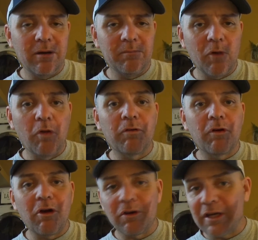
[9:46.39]

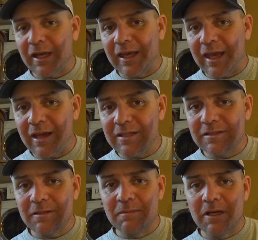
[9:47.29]
overall case
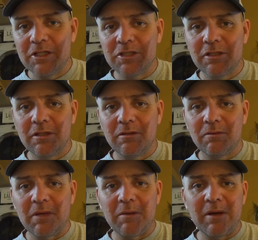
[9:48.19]
dimension, or
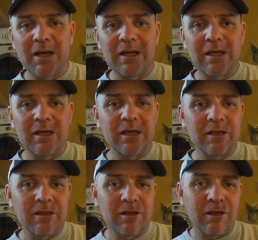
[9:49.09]
maybe I didn't
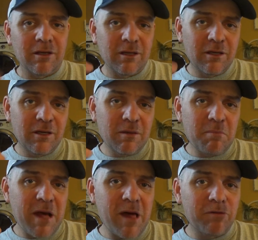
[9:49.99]
get the
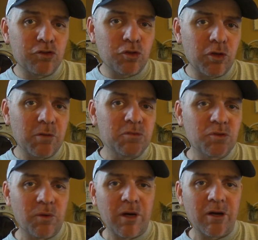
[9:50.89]
mouth trim
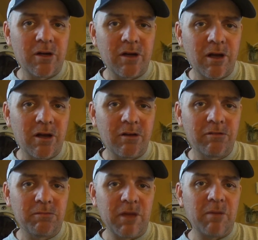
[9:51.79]
square enough.
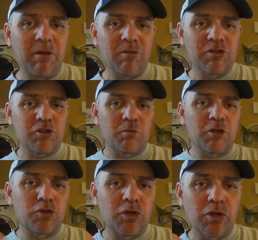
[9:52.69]
Maybe there was so
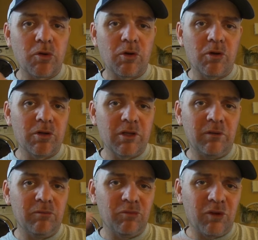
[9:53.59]
much recoil on the
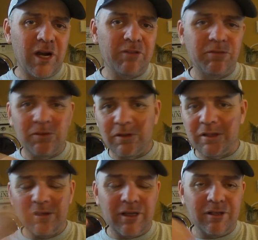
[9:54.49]
rifle
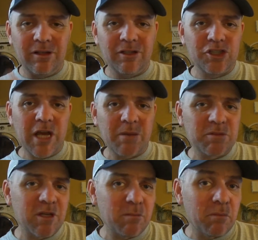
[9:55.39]
it jammed
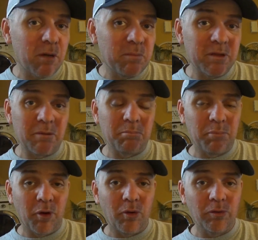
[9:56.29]
something up in the
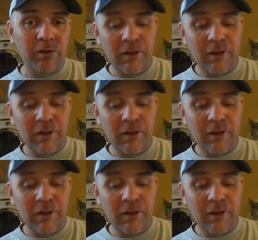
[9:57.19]
bolt.